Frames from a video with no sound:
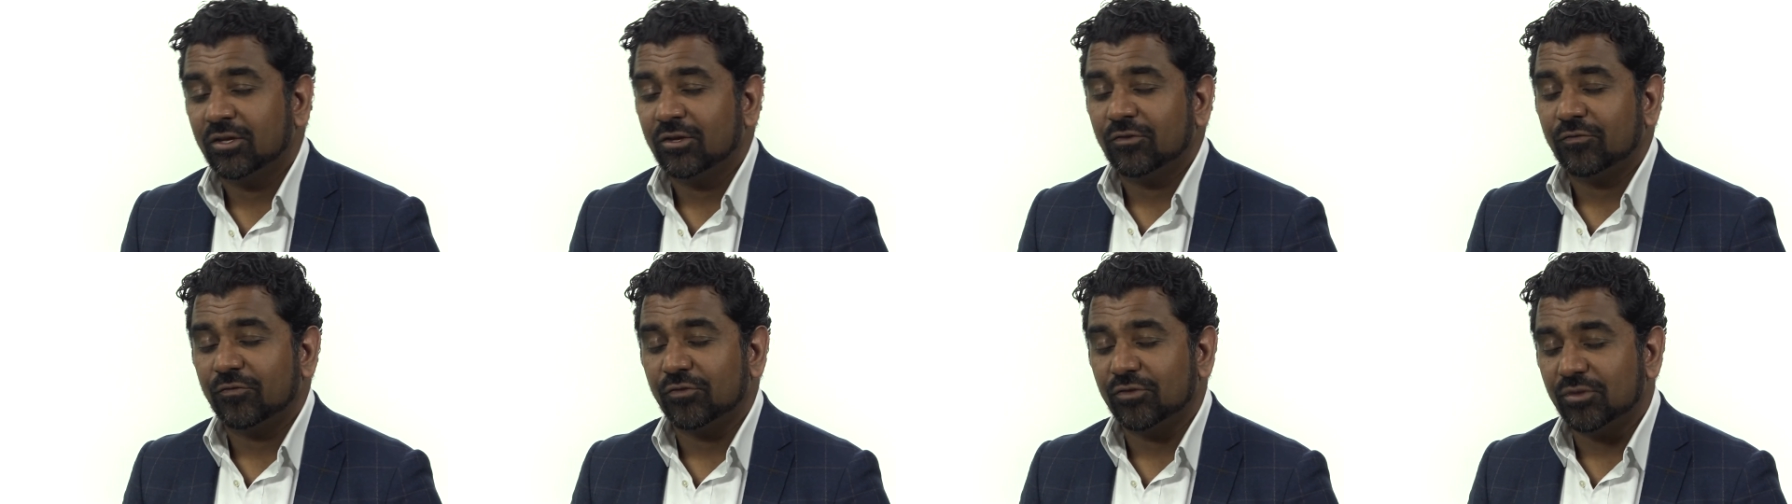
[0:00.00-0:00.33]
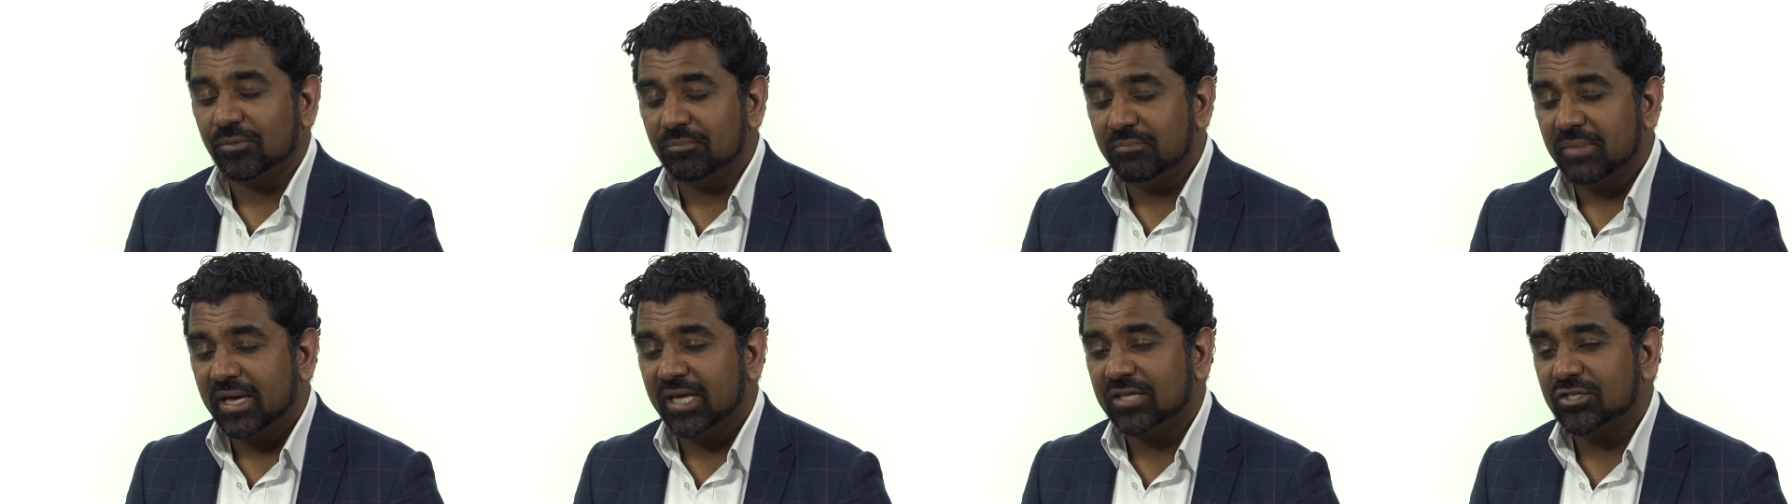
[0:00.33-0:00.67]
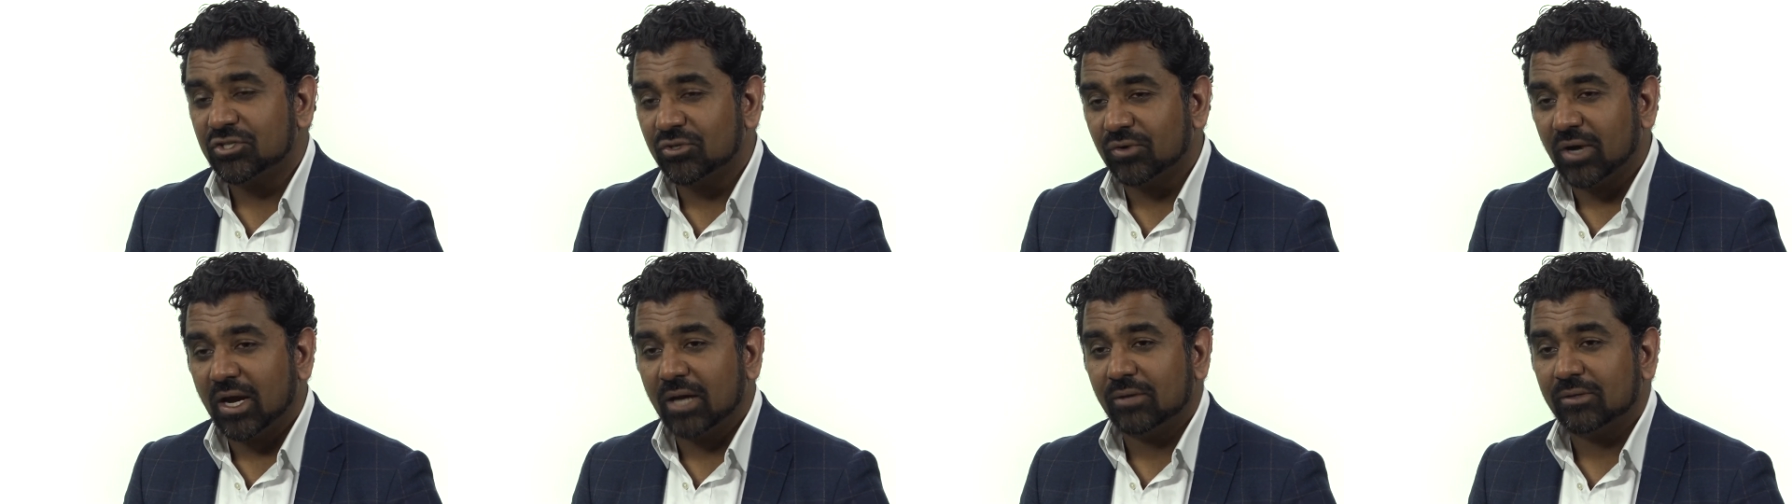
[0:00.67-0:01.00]
For the
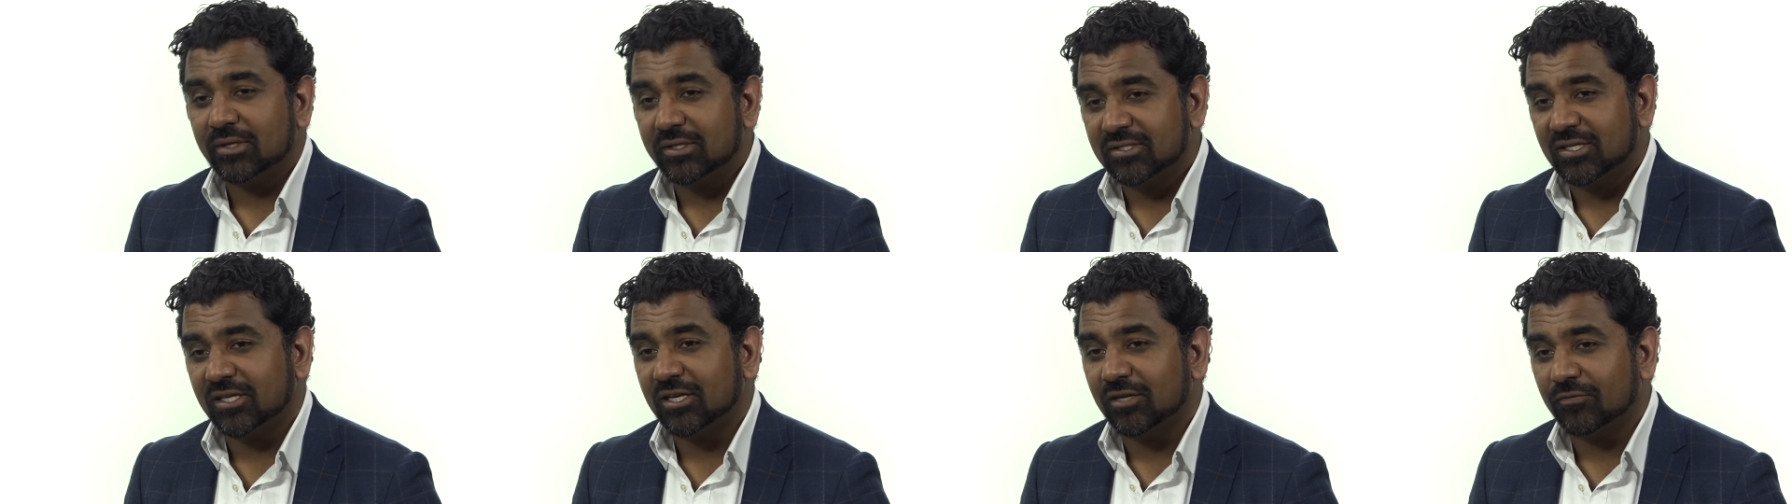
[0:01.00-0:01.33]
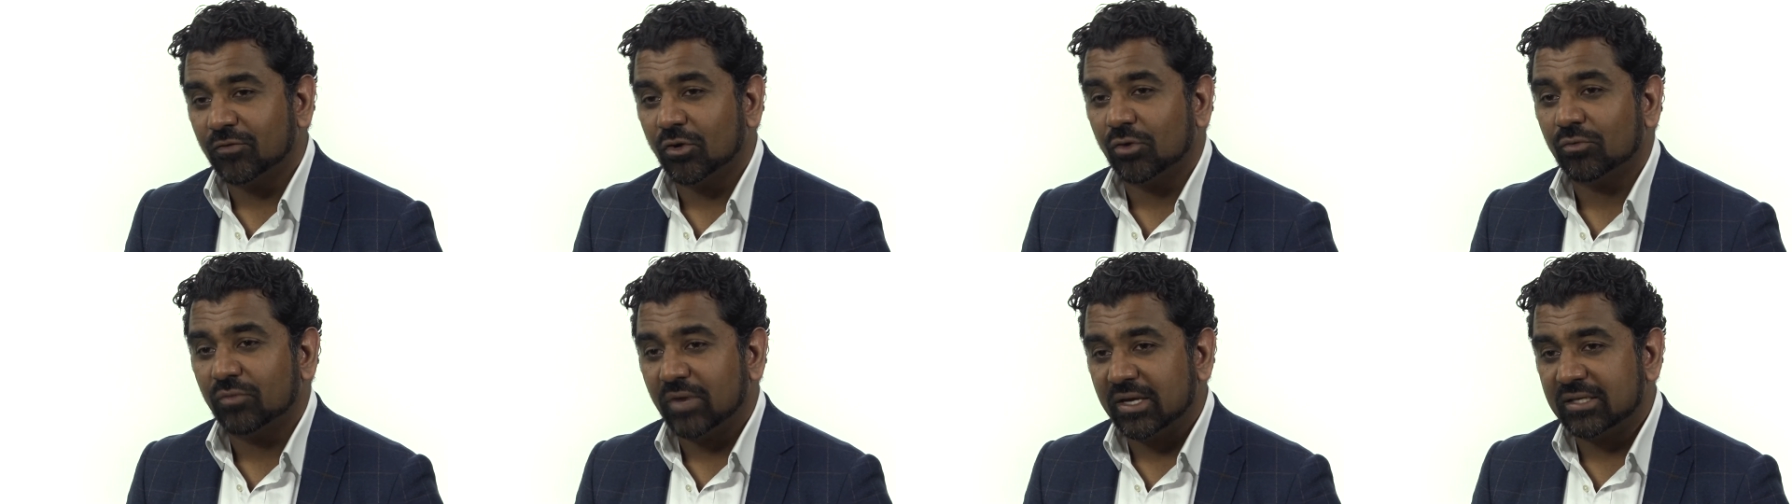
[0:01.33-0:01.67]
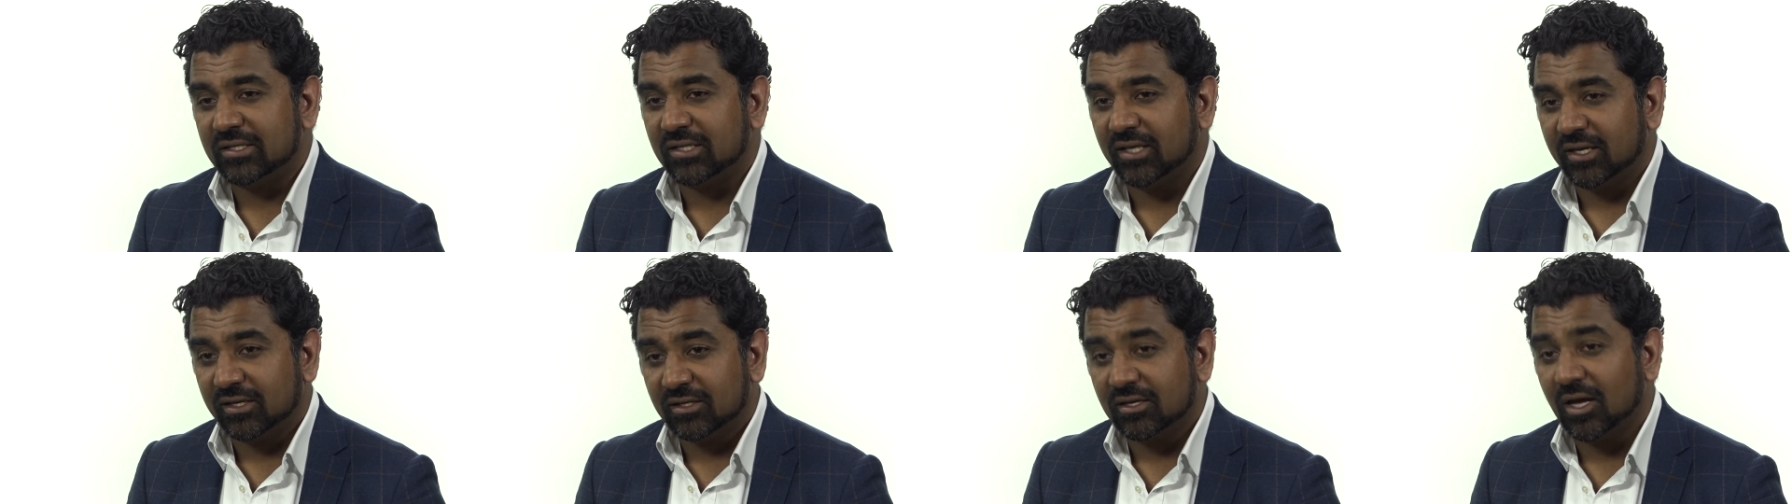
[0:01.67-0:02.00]
major outlets that have
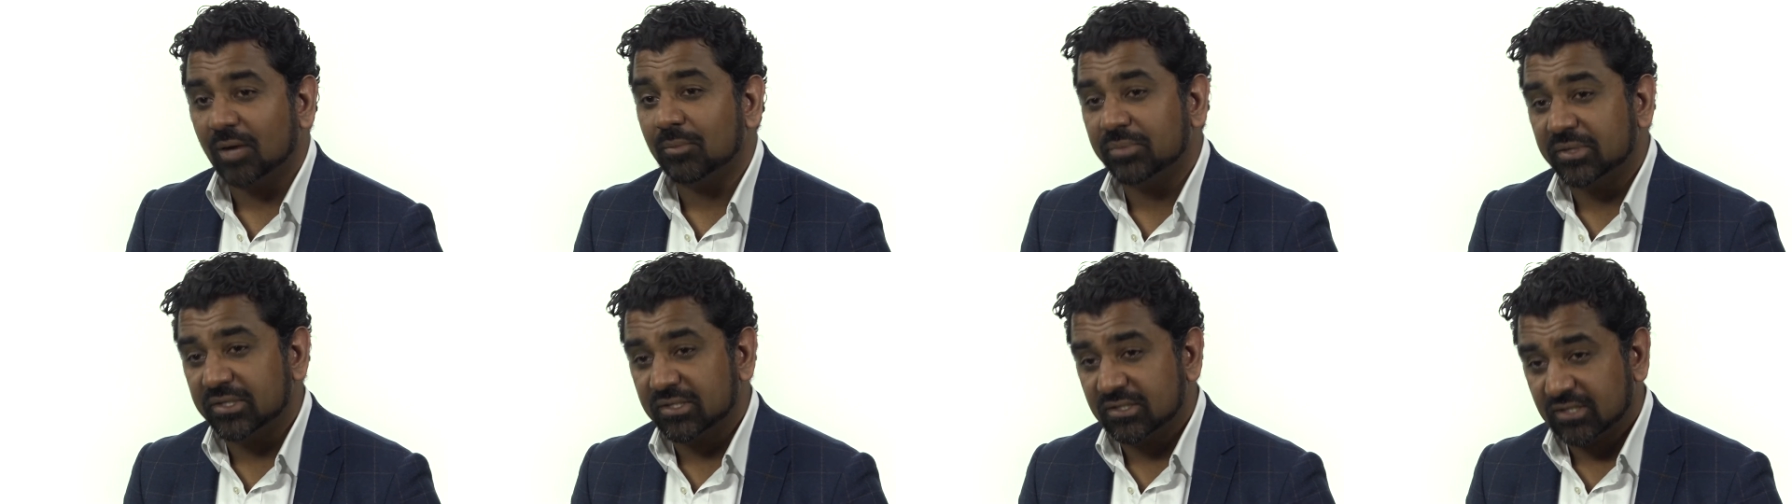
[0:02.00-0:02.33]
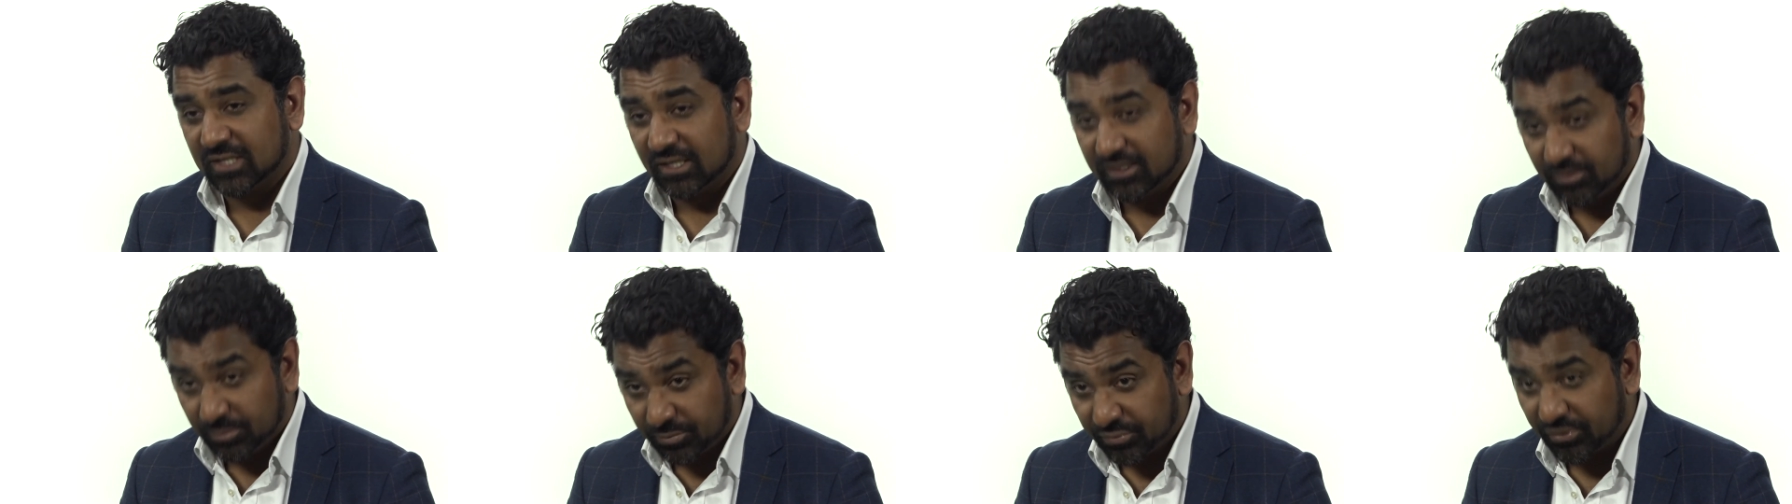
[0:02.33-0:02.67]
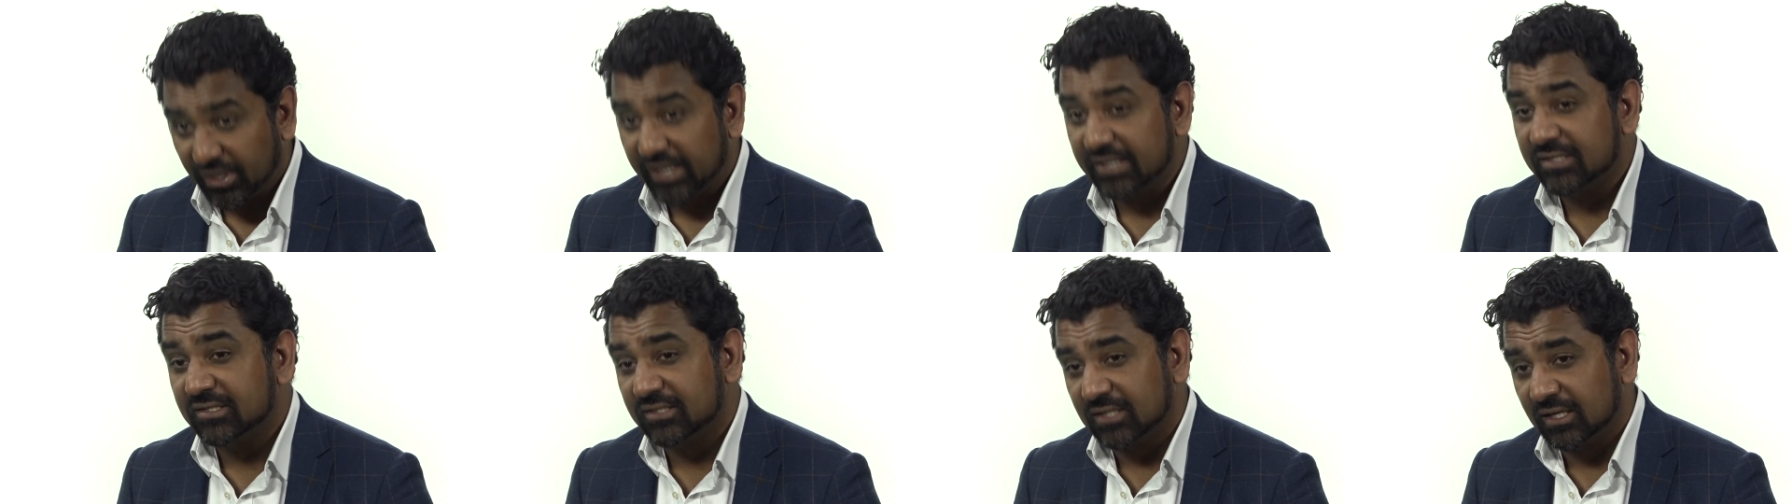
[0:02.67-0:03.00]
already encompassed and
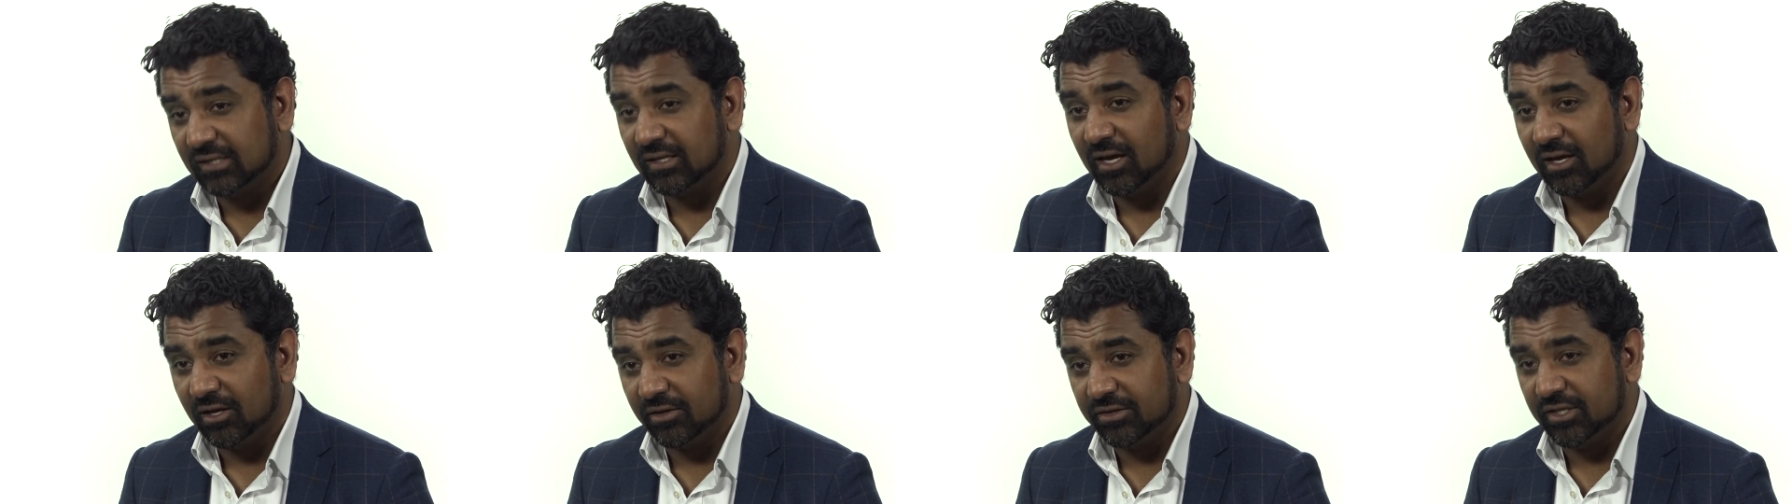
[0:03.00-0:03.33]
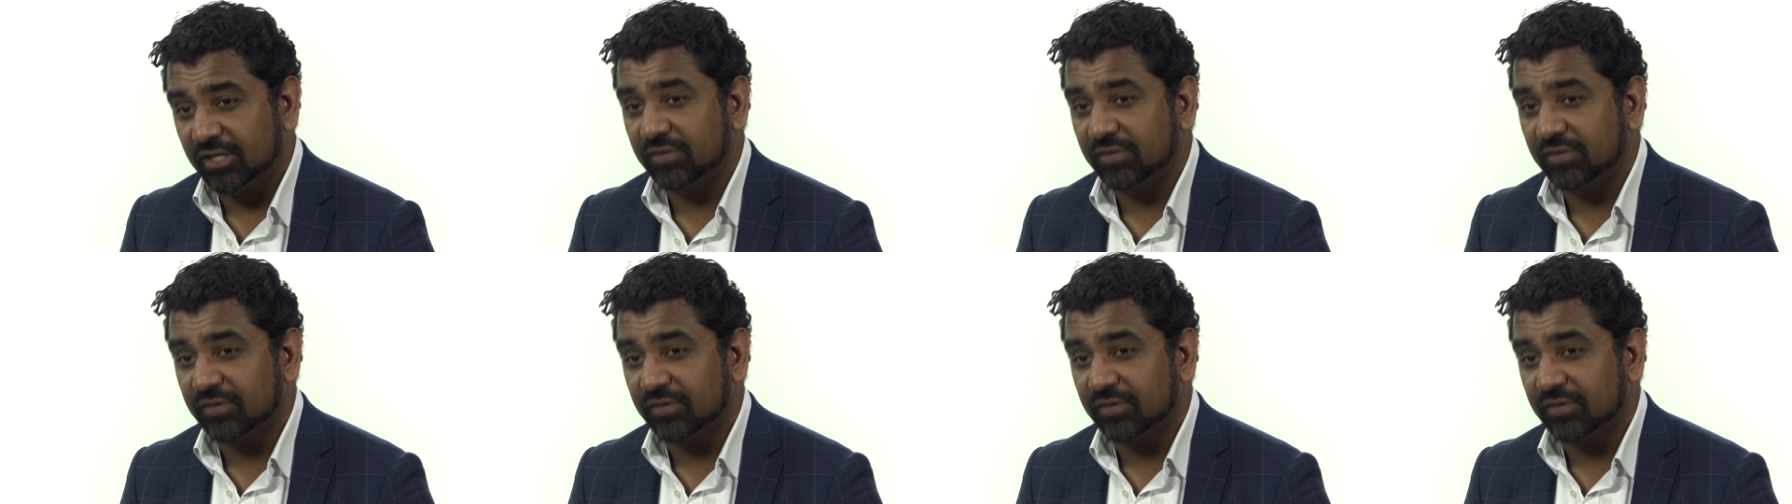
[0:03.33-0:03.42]
embraced halal,